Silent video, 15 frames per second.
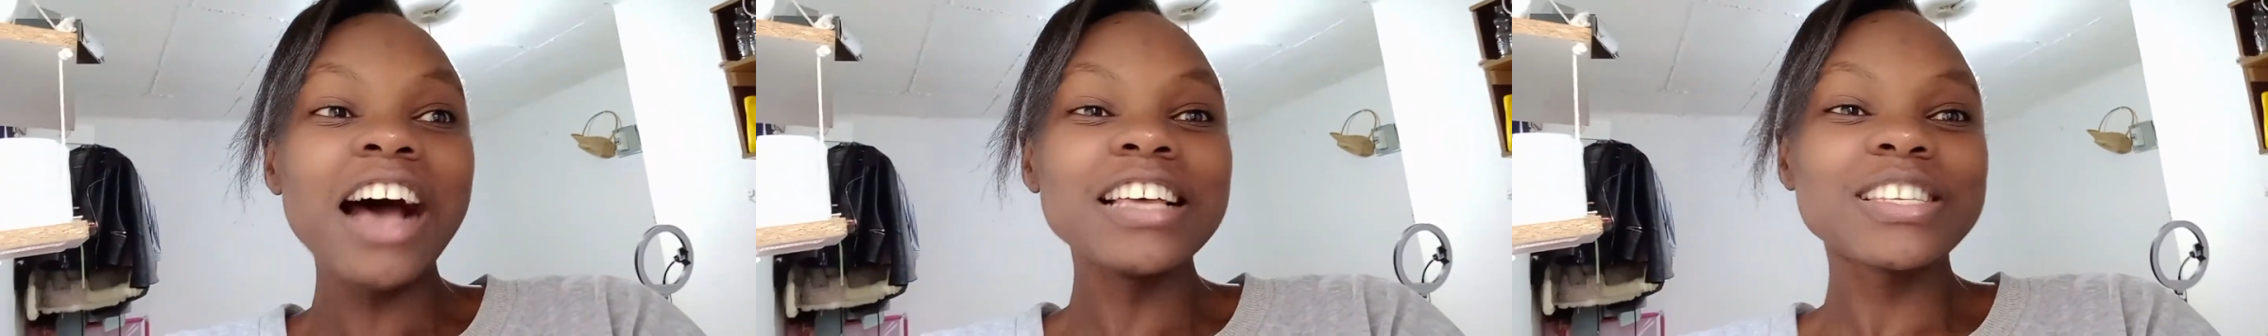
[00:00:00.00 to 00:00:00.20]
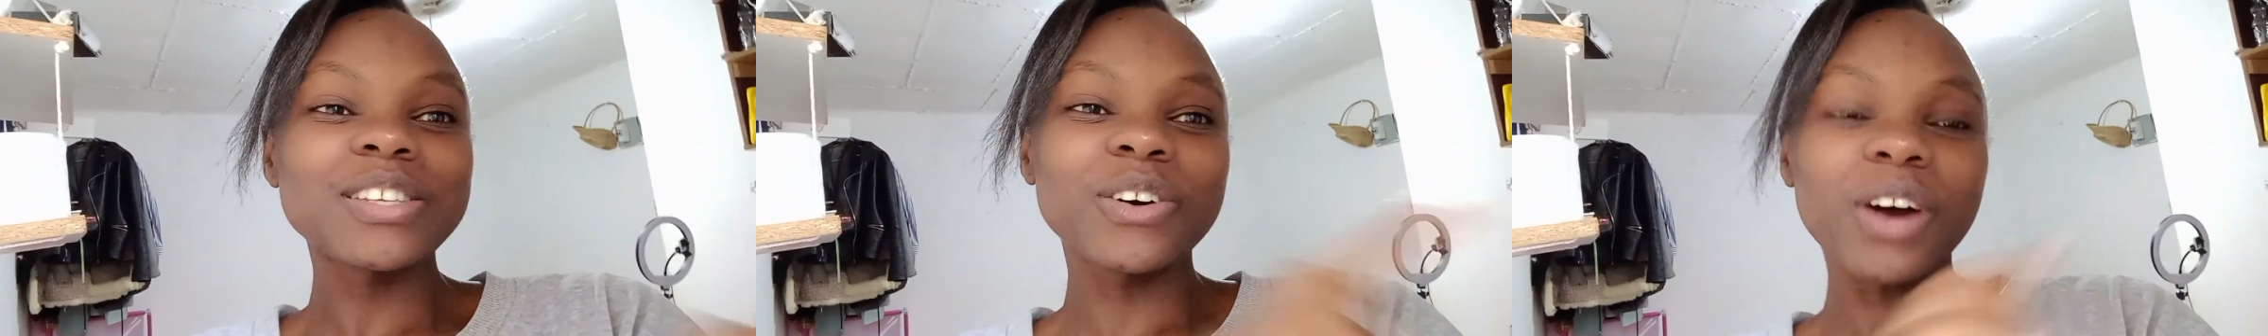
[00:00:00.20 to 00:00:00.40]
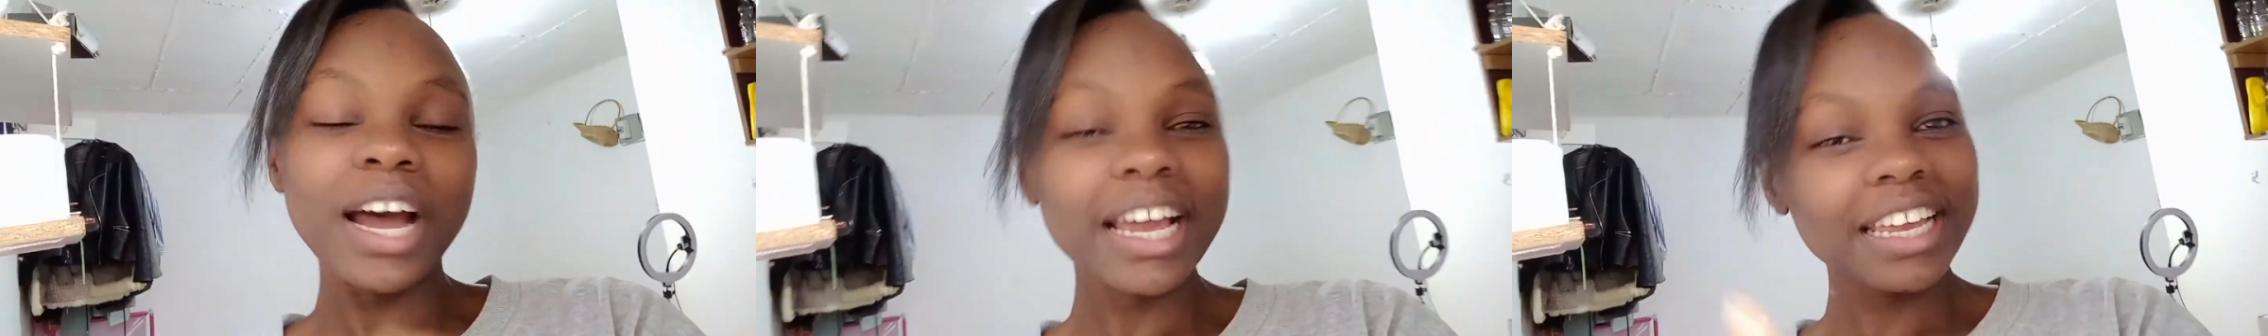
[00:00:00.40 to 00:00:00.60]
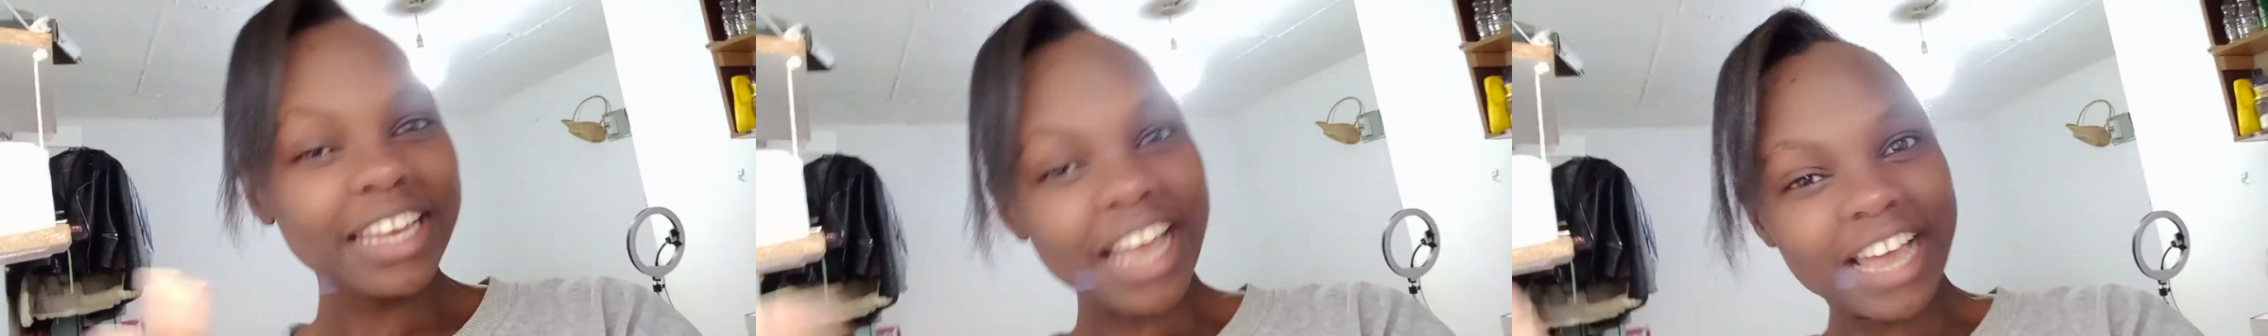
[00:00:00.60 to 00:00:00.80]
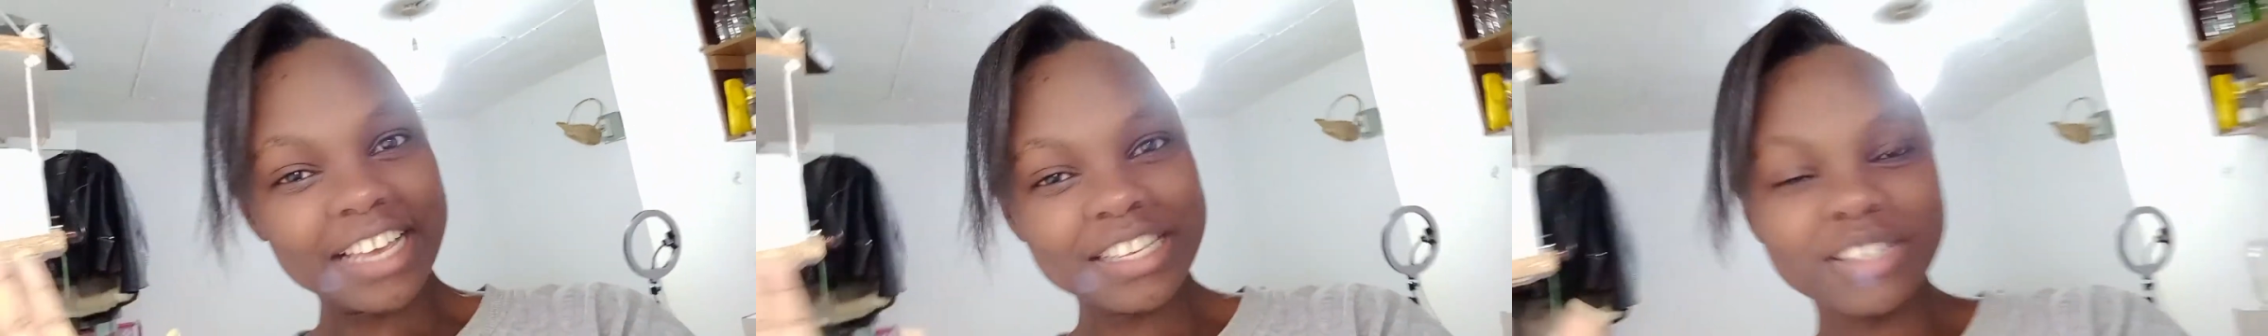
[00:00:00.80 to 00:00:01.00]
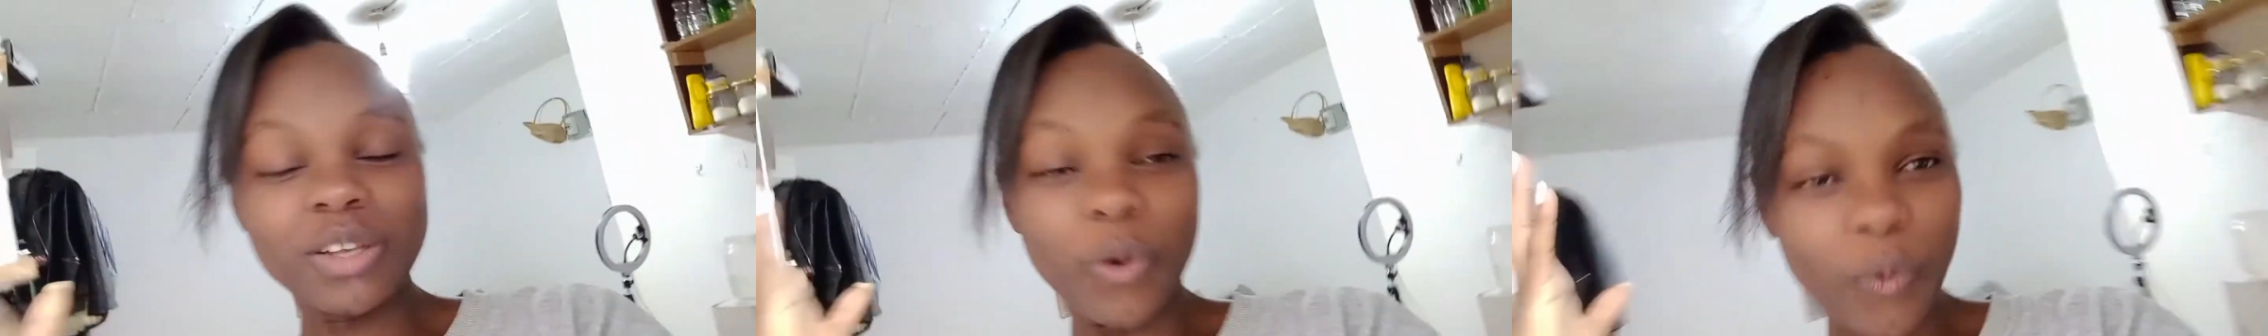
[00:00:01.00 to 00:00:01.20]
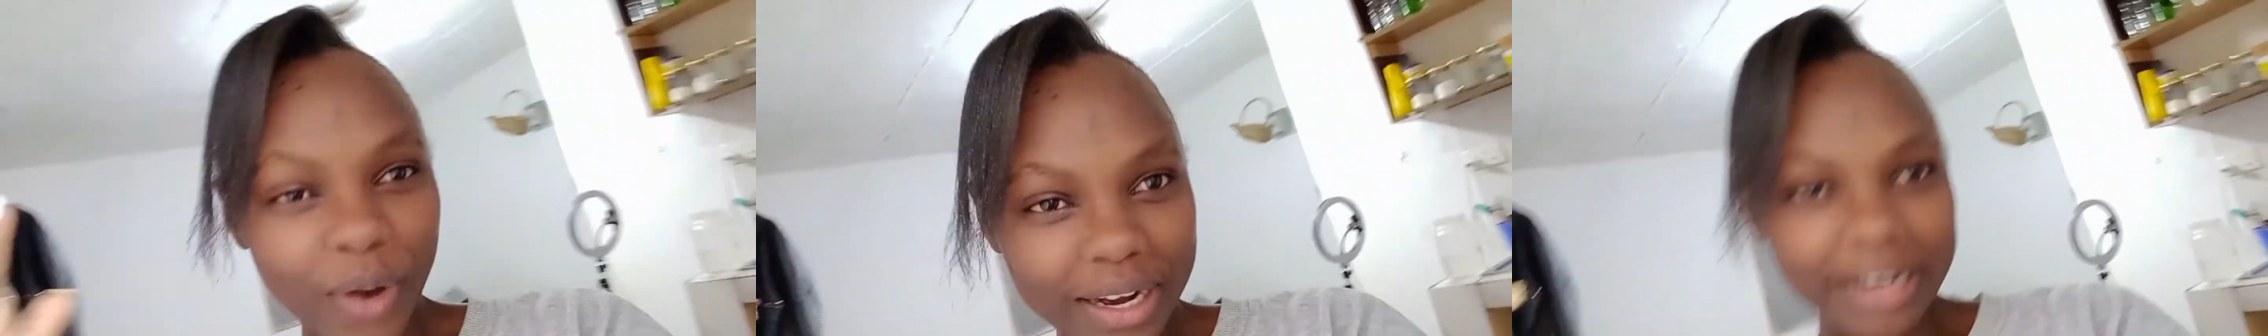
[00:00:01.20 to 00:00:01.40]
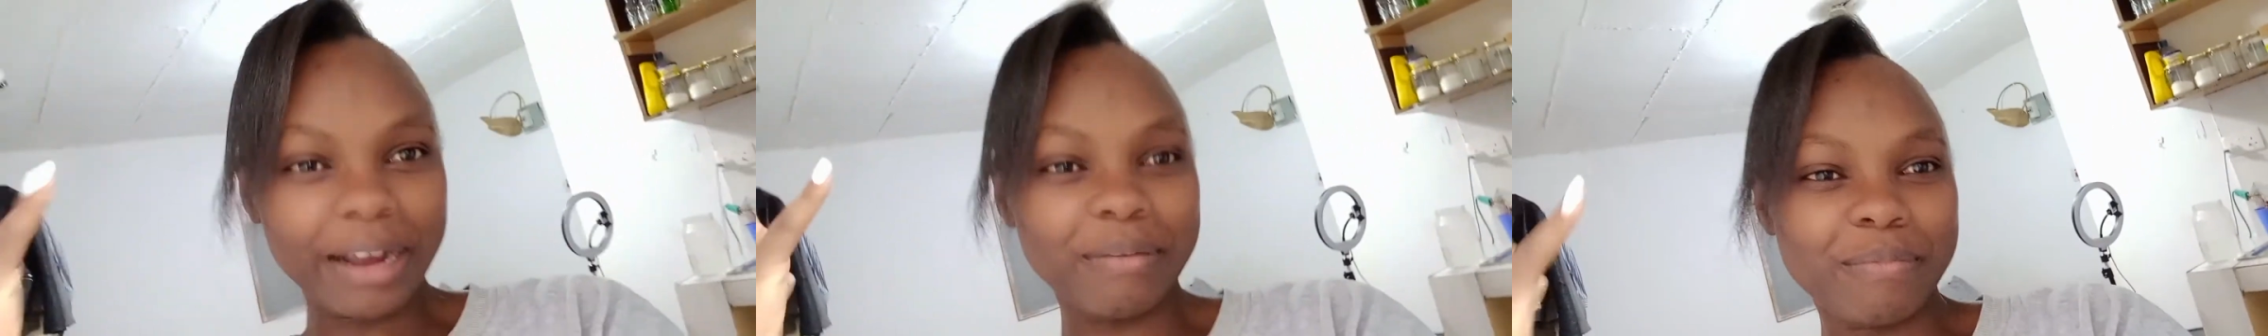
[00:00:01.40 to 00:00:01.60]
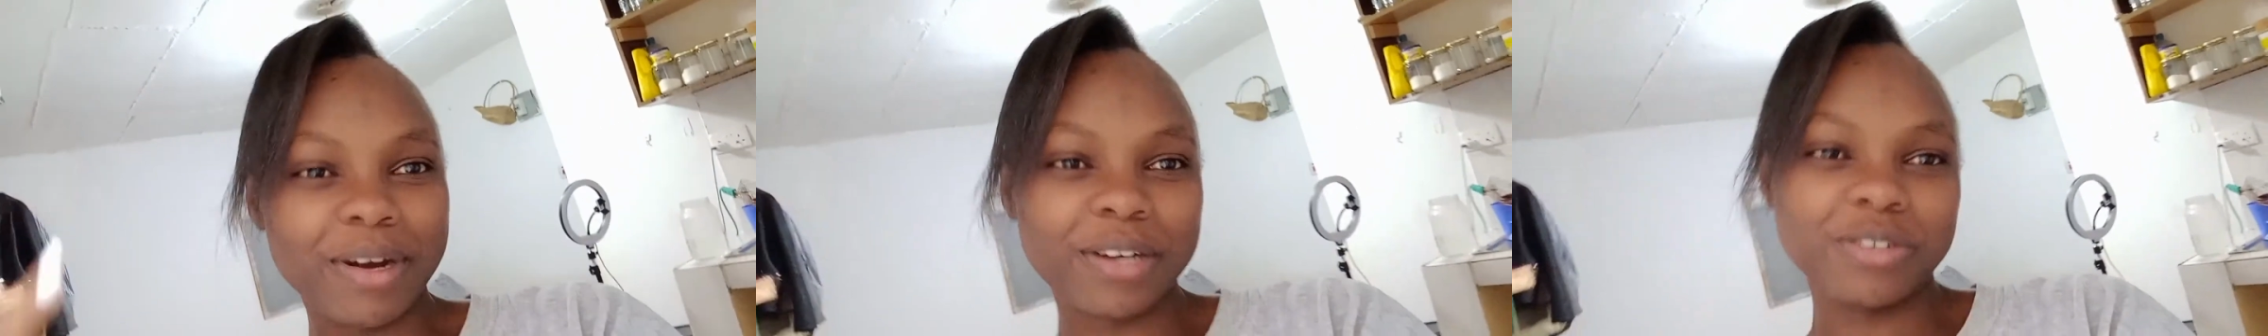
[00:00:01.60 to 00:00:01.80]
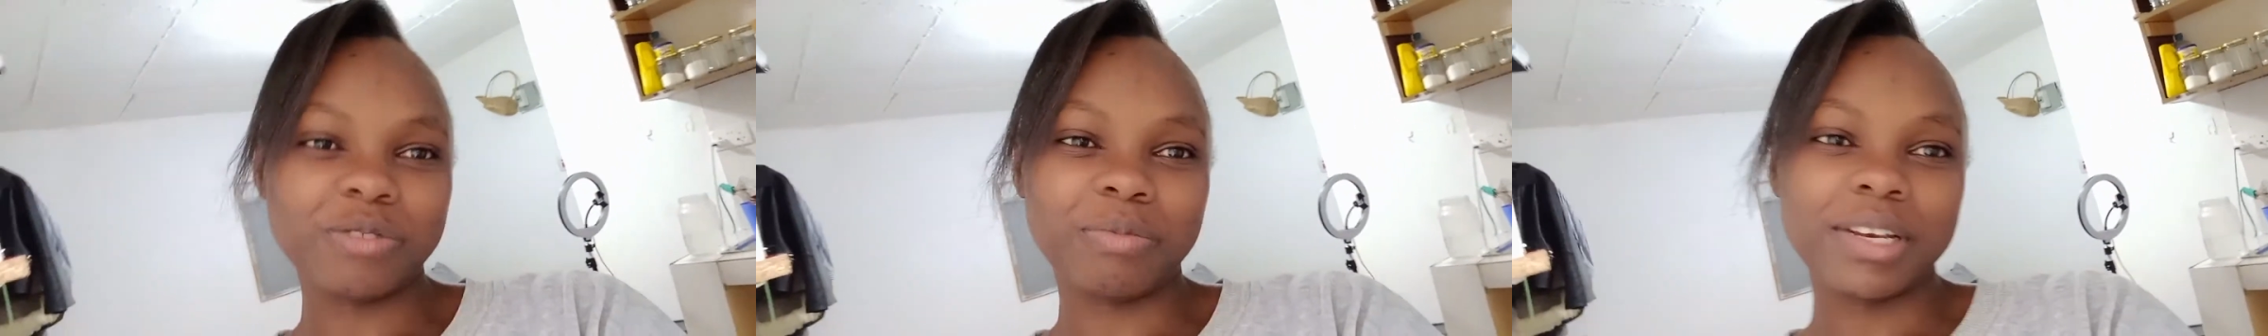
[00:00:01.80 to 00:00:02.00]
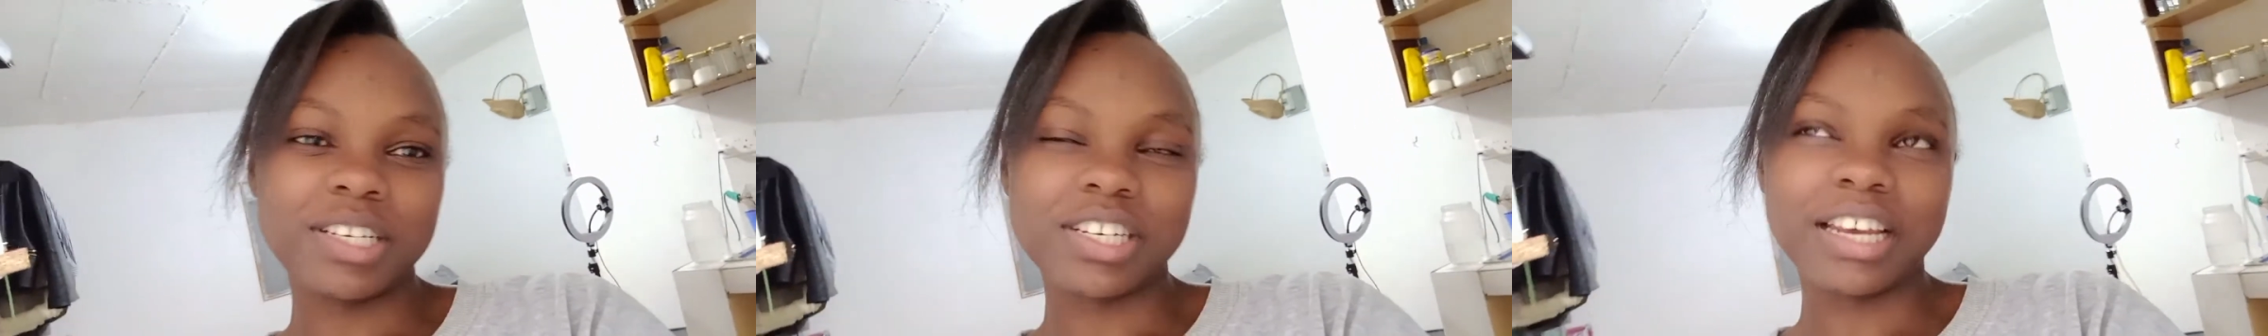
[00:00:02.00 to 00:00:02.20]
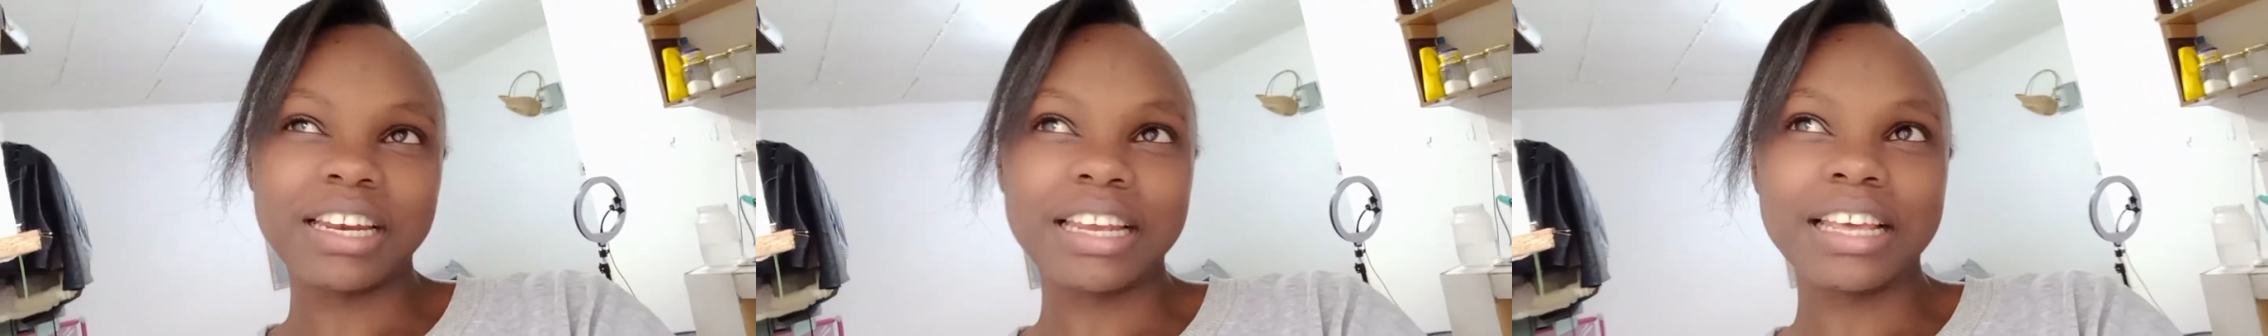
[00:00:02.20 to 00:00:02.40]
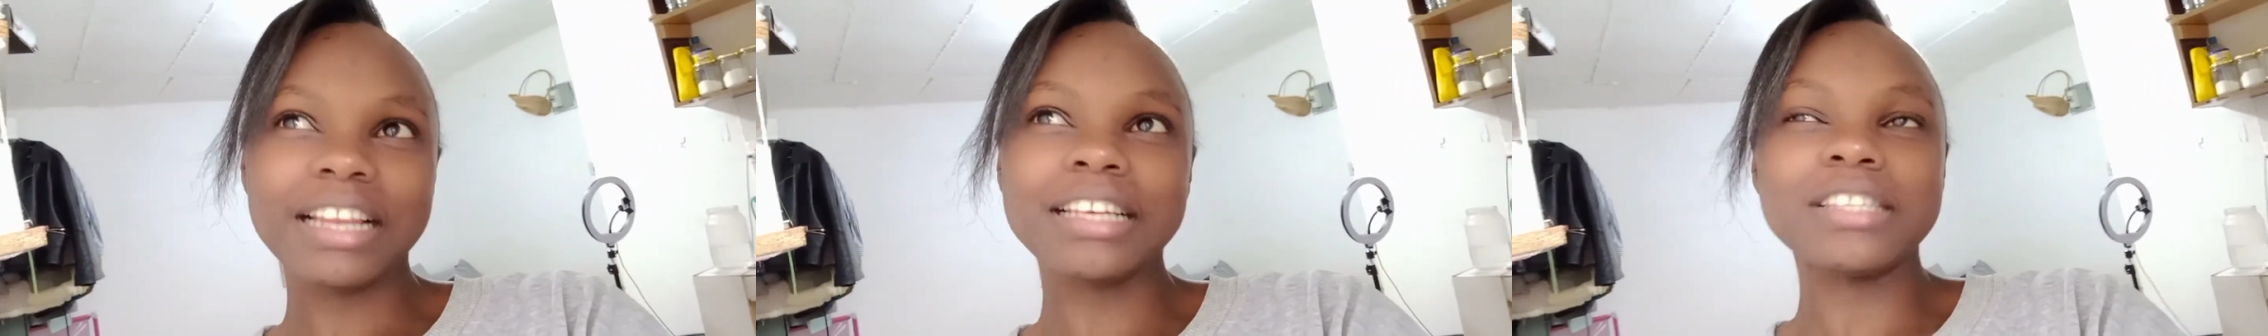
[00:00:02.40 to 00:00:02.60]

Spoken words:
So hi guys, welcome back to my channel.